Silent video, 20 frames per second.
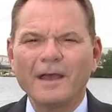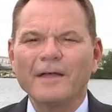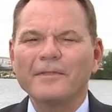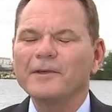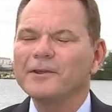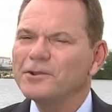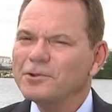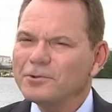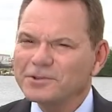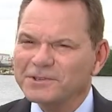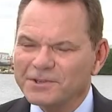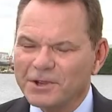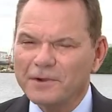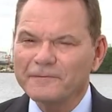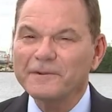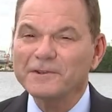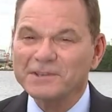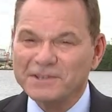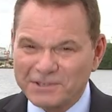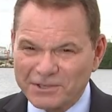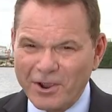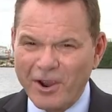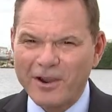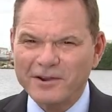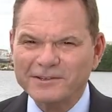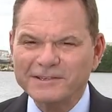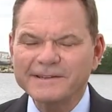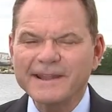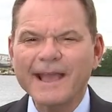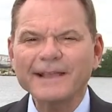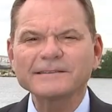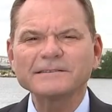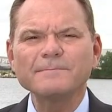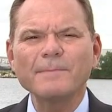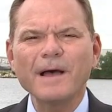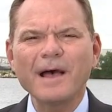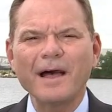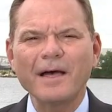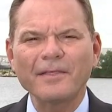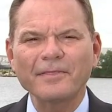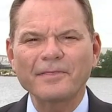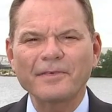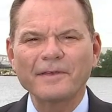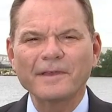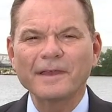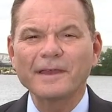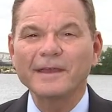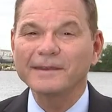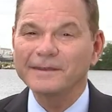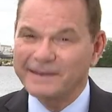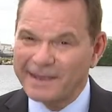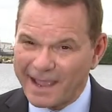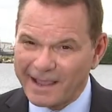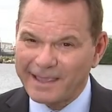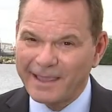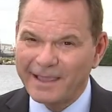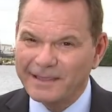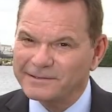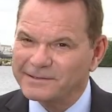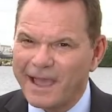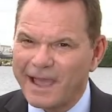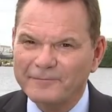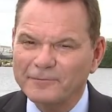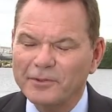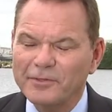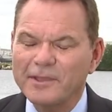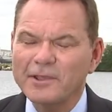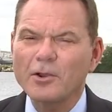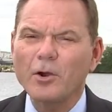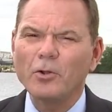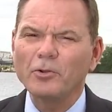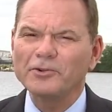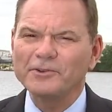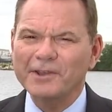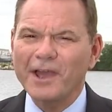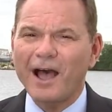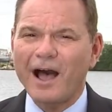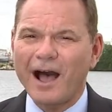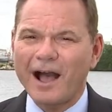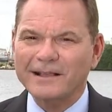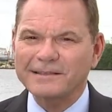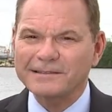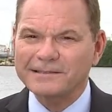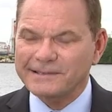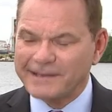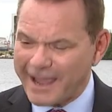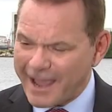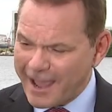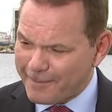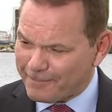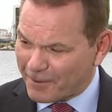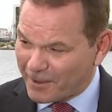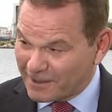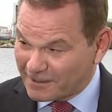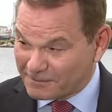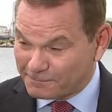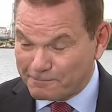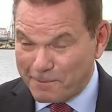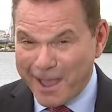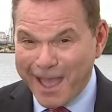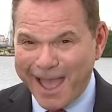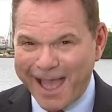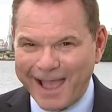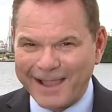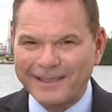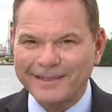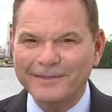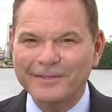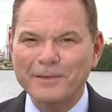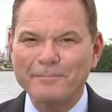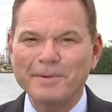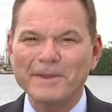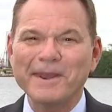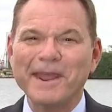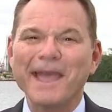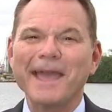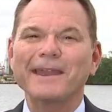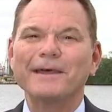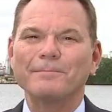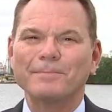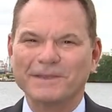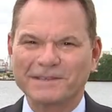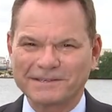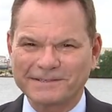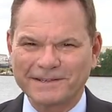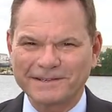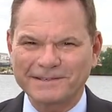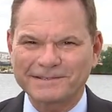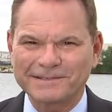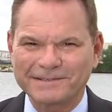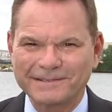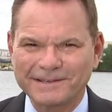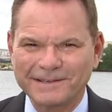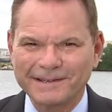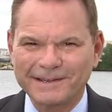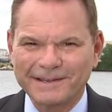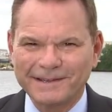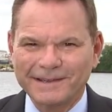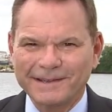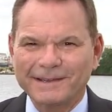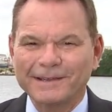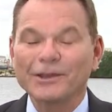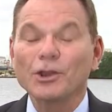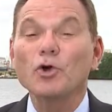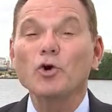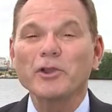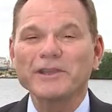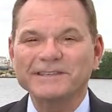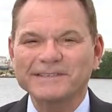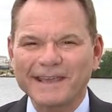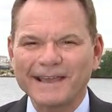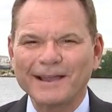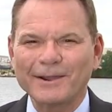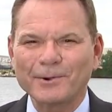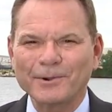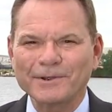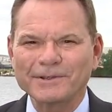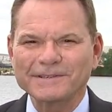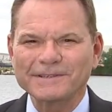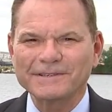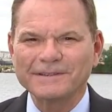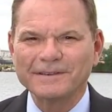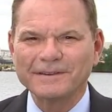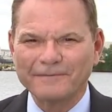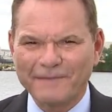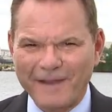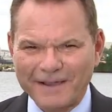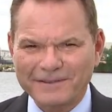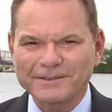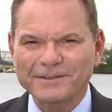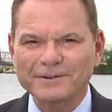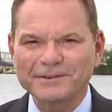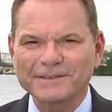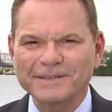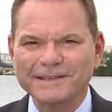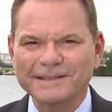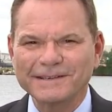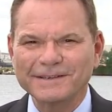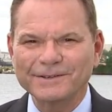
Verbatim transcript: The new service starts next month. Decades after the old docks, Tampa is back in the banana business. Lloyd Sowers, Fox 13